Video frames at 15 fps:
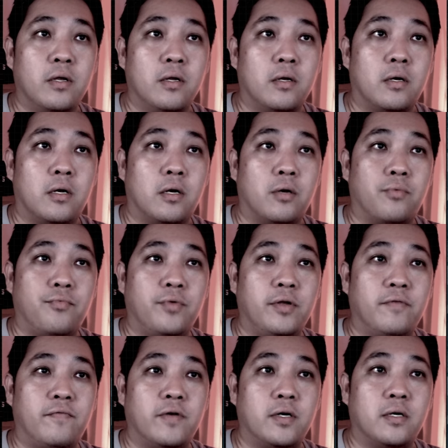
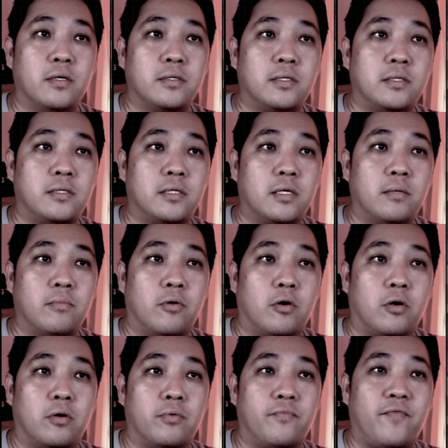river system
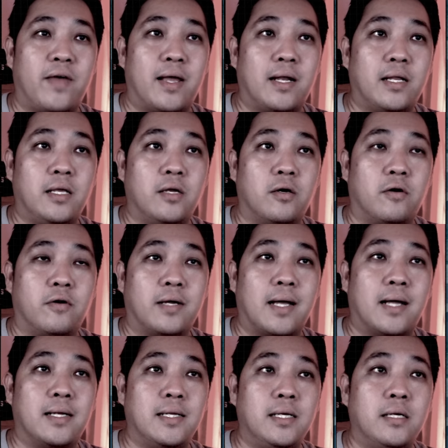or valley or
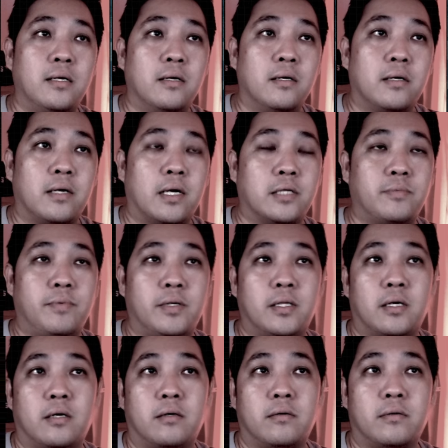gully has been
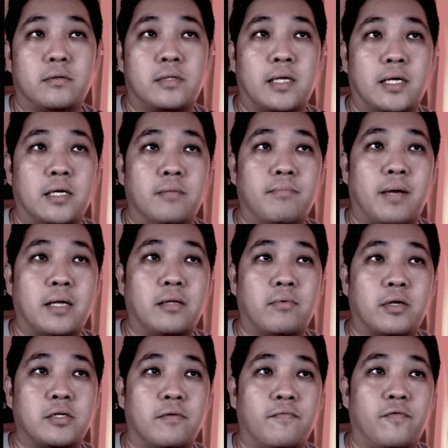taken by the
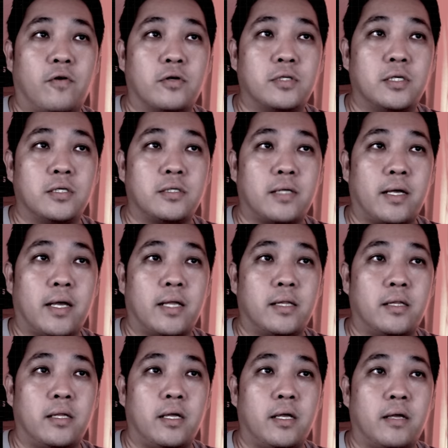Russian forces,
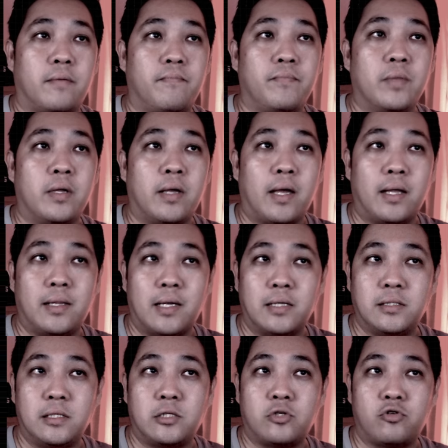and there
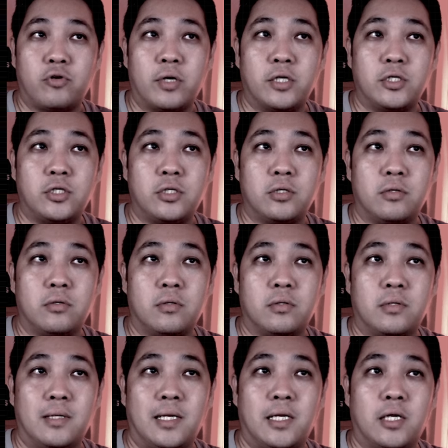is this trench
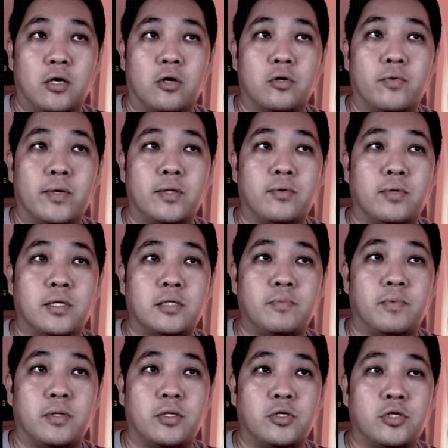leading all the way to this
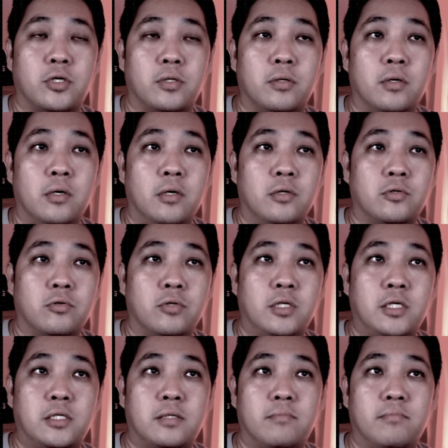position. So
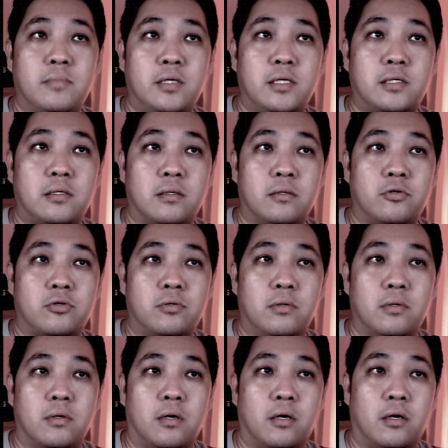this
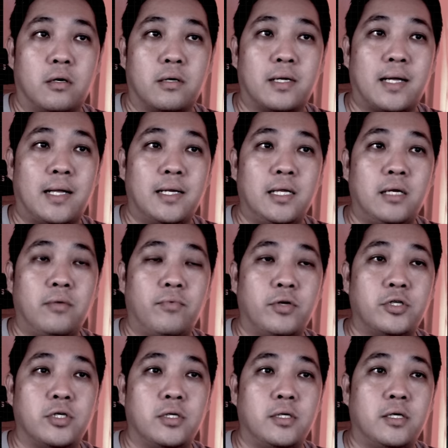gully
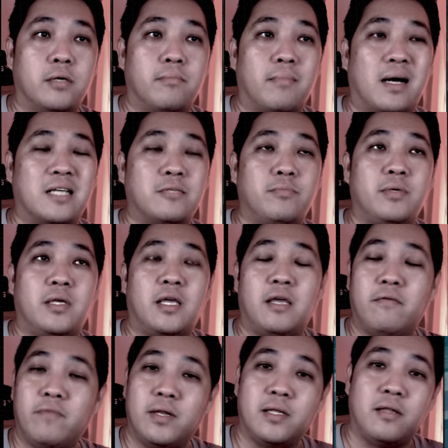region here must be
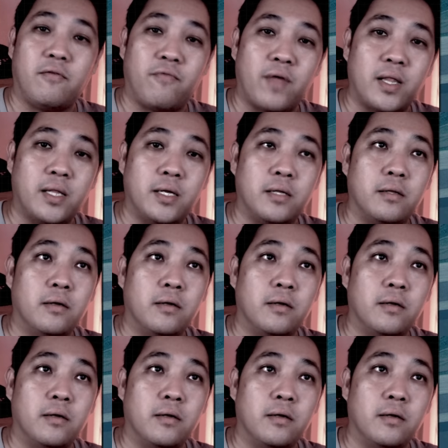heavily defended,